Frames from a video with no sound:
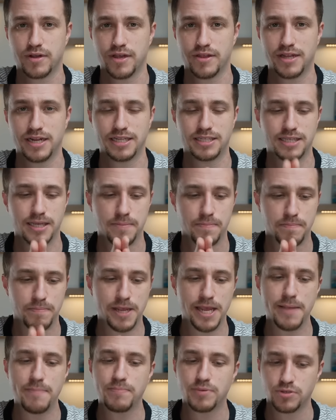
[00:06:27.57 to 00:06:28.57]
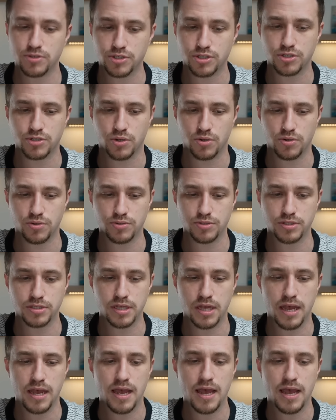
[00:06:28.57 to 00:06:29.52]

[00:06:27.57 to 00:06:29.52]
And then he said, people's souls,